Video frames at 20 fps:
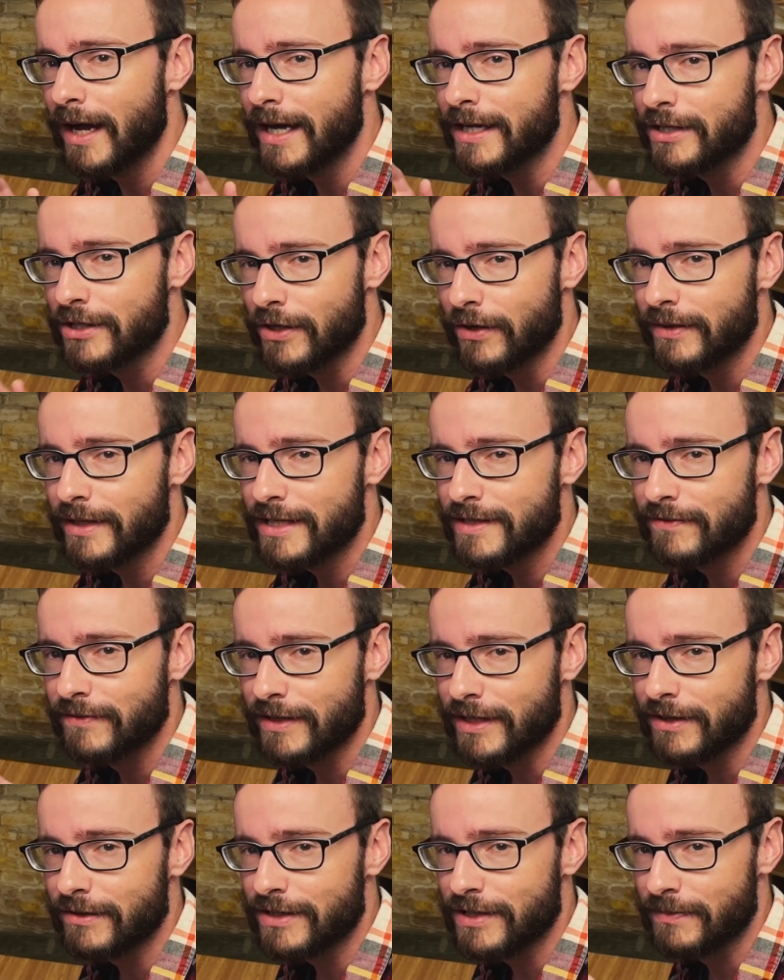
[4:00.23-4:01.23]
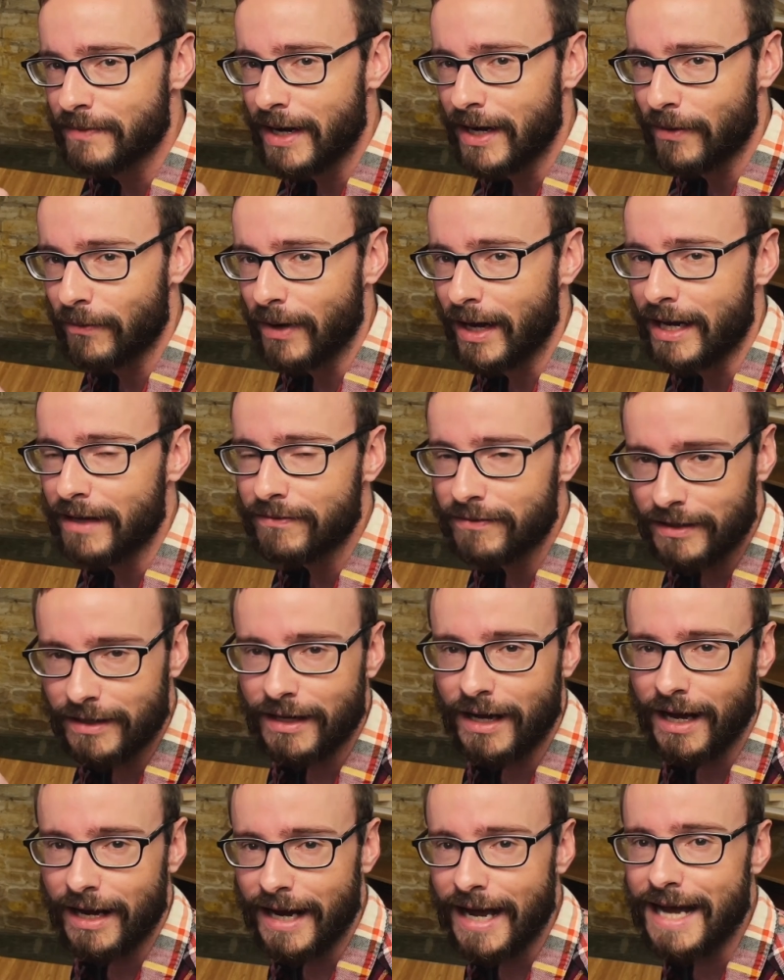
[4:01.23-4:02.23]
I showed this video to my wife and
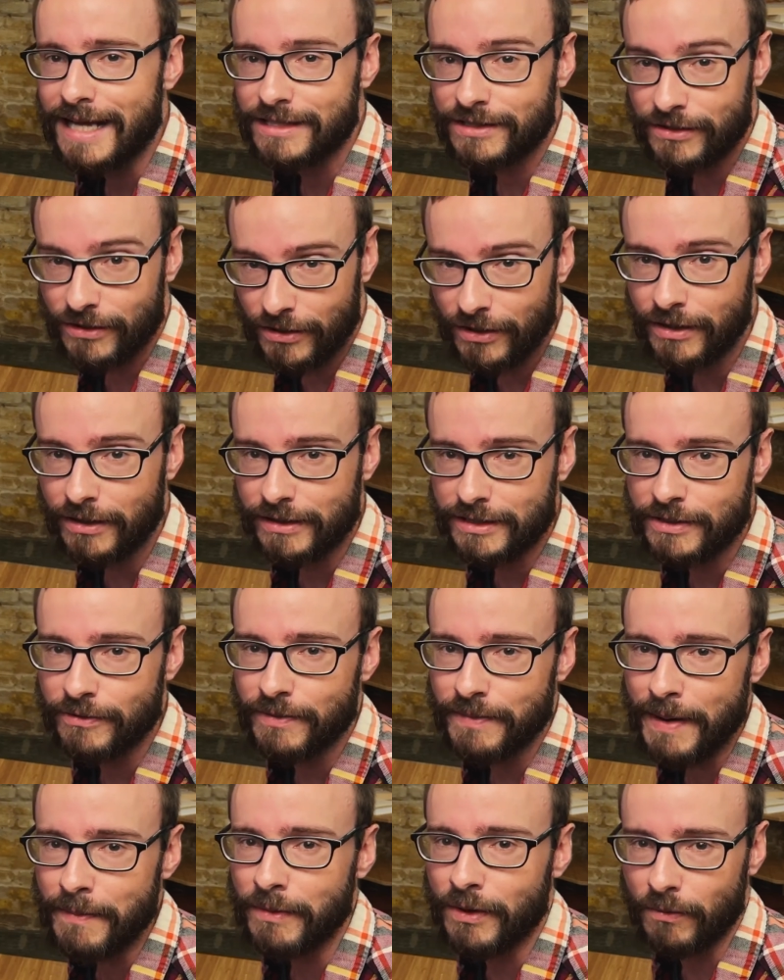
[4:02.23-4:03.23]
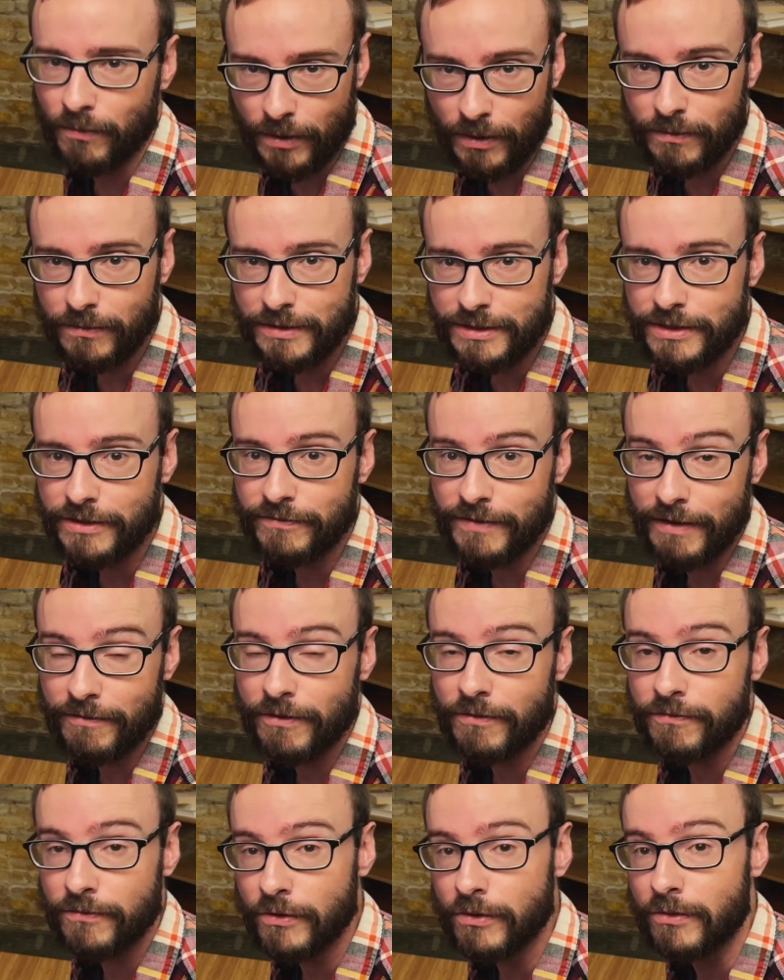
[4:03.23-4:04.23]
I asked her to remember what was your
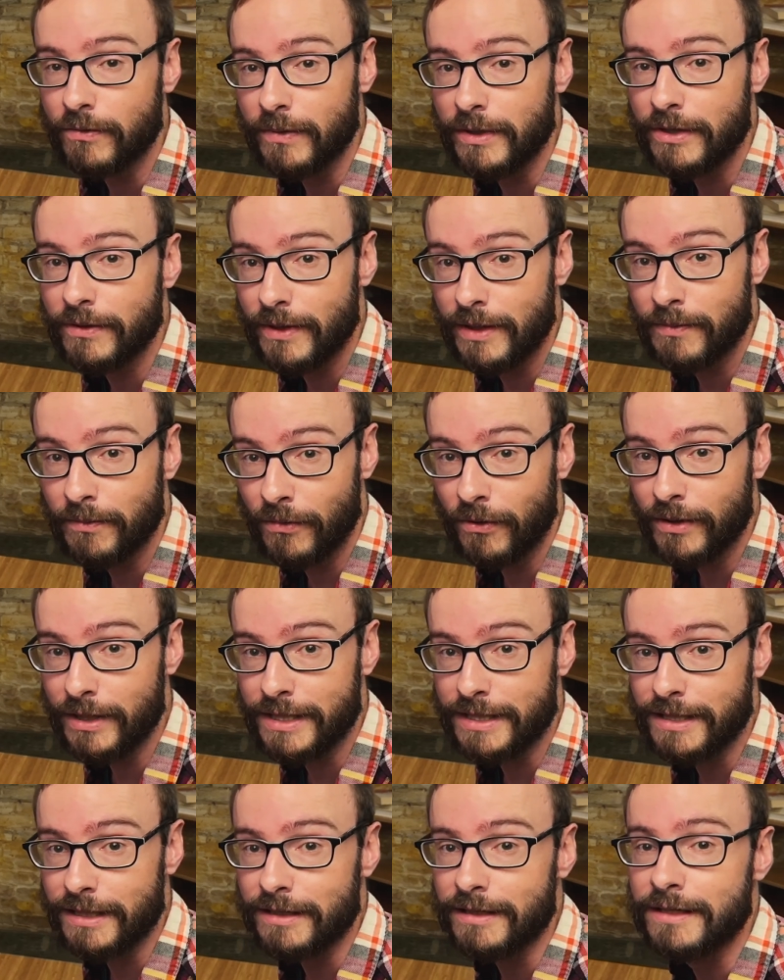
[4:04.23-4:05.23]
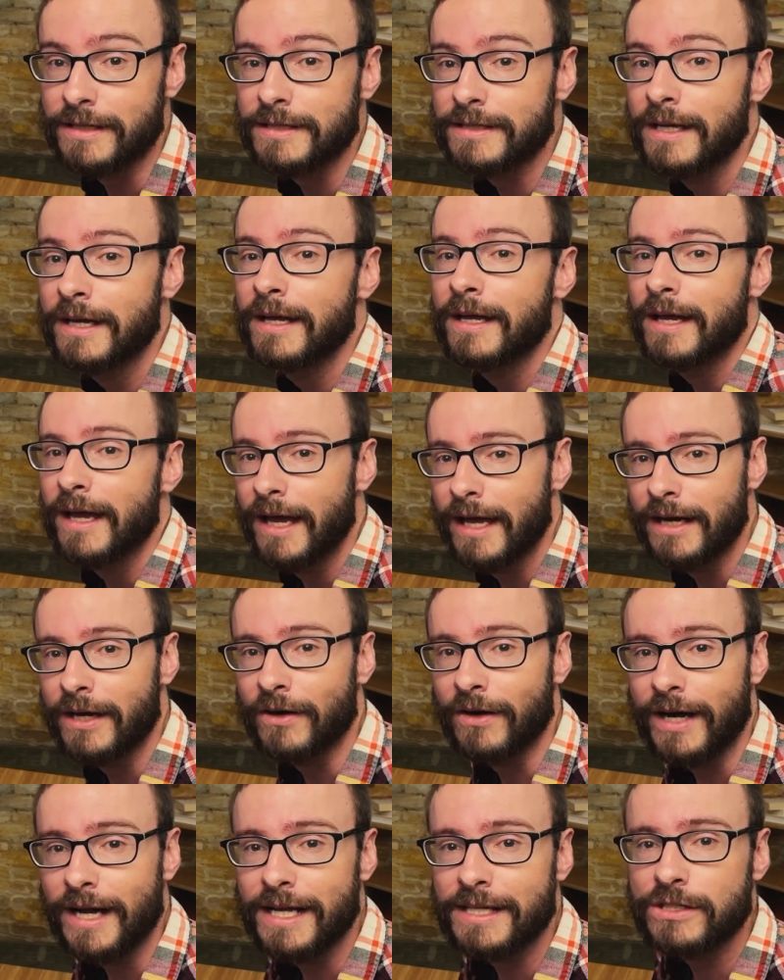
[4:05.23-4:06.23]
favorite food when you had morning sickness. And
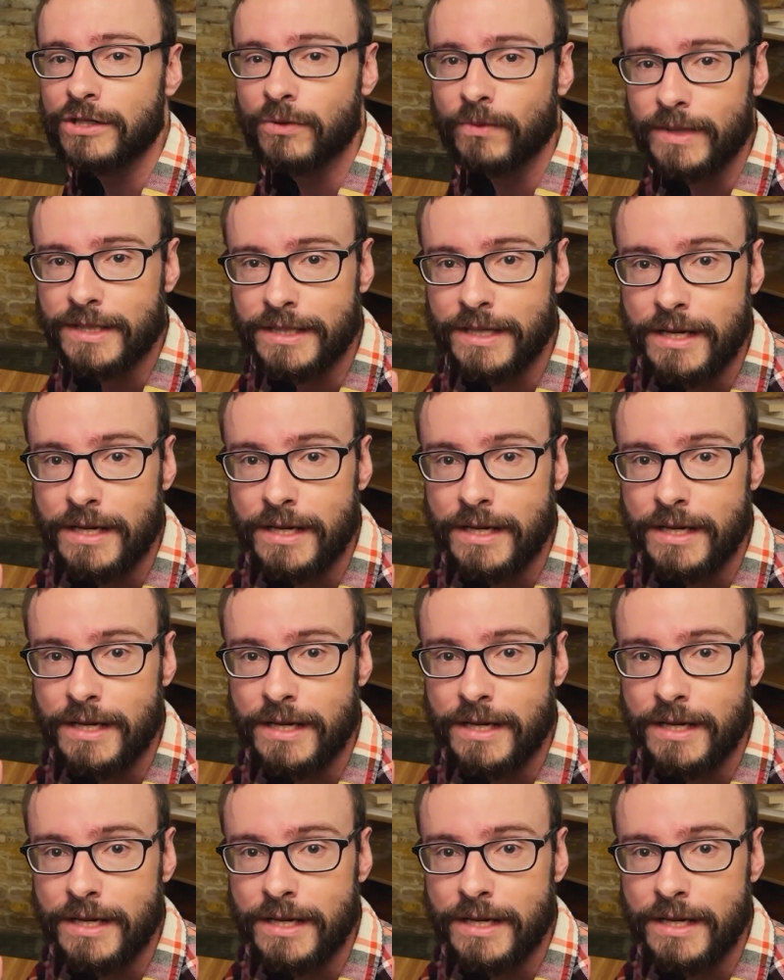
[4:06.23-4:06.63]
her answer was